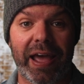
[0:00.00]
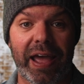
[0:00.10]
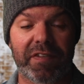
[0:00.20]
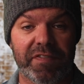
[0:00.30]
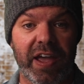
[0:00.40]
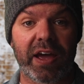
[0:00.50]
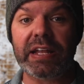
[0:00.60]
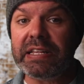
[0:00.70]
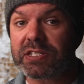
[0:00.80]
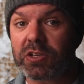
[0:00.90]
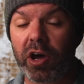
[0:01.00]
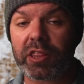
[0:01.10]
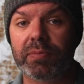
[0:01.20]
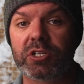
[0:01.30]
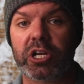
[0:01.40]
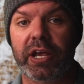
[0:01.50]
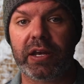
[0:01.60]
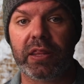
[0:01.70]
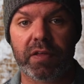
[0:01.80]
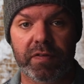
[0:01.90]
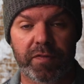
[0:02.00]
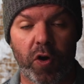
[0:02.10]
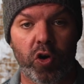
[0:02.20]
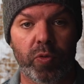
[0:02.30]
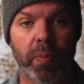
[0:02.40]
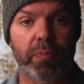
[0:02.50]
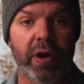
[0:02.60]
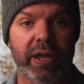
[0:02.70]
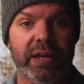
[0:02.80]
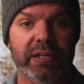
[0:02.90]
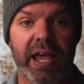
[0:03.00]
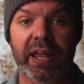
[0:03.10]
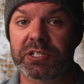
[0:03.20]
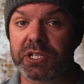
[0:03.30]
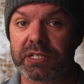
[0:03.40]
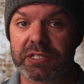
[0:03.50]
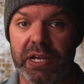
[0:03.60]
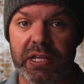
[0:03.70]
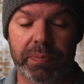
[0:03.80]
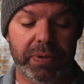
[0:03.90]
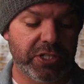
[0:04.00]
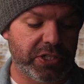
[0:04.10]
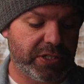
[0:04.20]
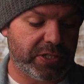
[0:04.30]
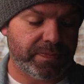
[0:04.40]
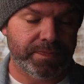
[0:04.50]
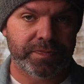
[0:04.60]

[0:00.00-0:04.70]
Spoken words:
and found inside the machine the foam breaking down, as you can see in the pictures.